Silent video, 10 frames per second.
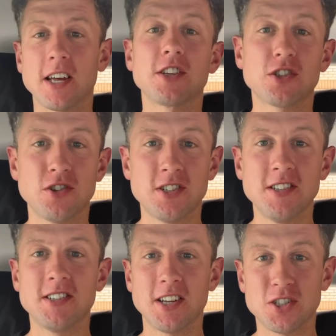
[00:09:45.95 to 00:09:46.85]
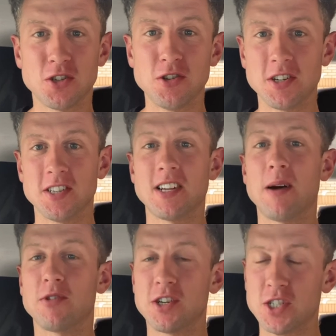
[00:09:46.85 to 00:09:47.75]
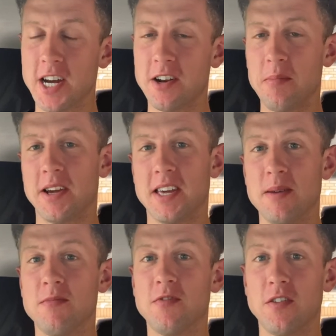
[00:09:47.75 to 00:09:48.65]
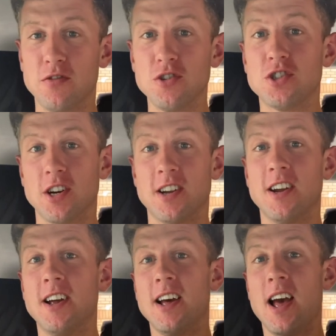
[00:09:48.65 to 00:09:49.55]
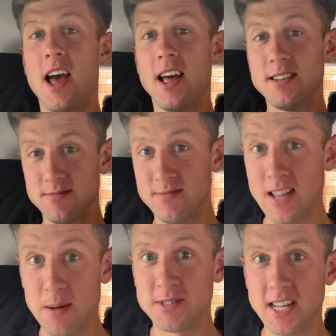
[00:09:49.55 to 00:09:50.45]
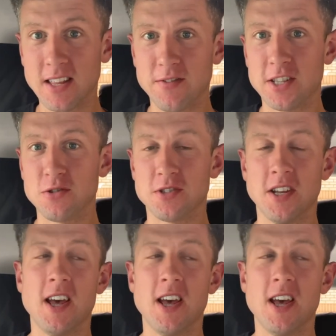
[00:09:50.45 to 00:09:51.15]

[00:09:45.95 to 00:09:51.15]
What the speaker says: Excuses, excuses, I'm going to try and up my game for future lamb selling videos.